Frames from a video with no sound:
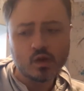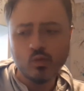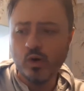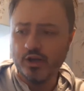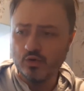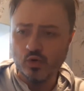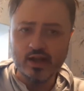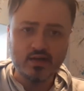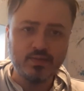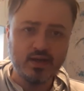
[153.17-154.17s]
where you'd all
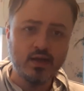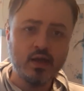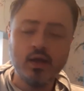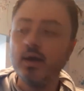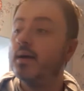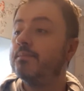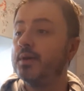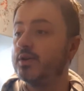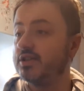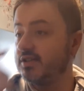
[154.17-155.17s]
get to be
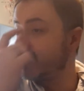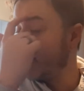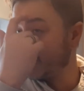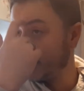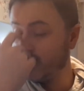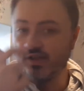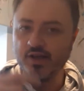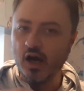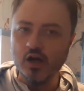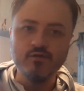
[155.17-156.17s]
mutants. I'd use an
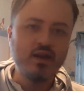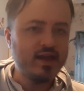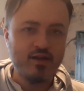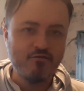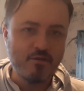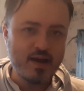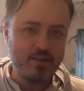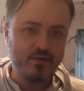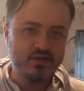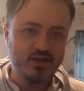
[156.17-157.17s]
overlay of the map
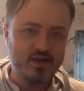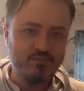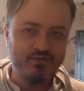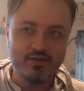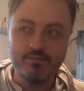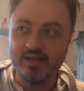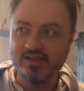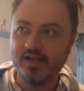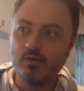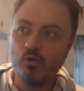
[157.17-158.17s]
of Southampton,
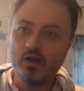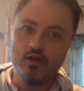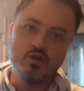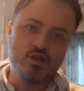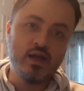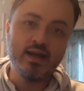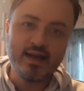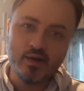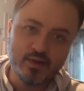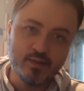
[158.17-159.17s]
basically what it looks like
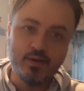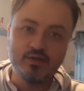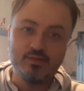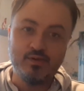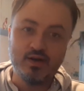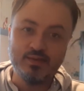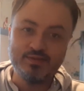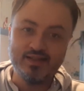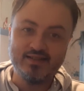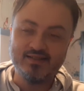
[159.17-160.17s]
now in the
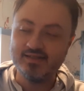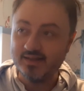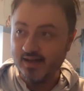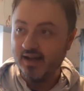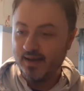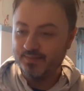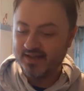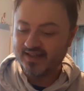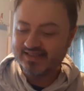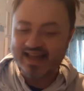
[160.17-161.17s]
post-apocalyptic
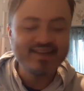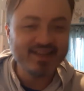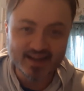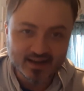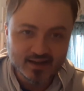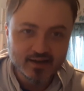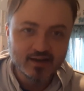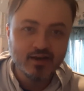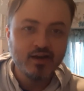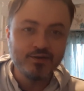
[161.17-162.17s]
setting.
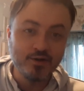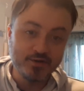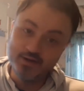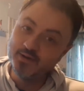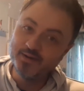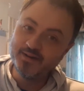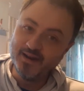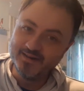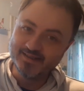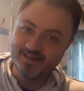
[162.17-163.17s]
And not that you could
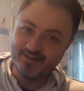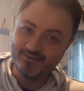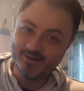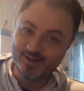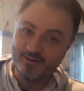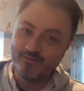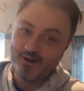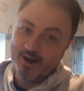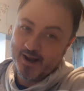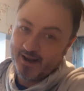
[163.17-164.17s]
notice the difference on a
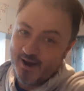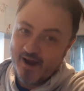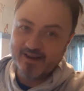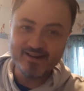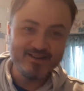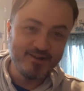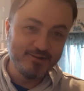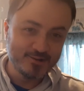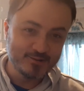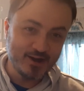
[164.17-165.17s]
Friday night in
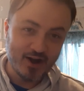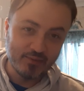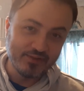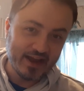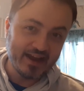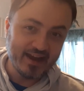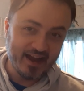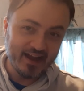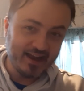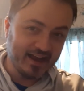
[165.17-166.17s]
usual times, you're
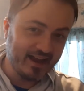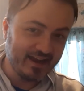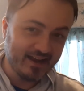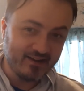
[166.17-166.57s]
trying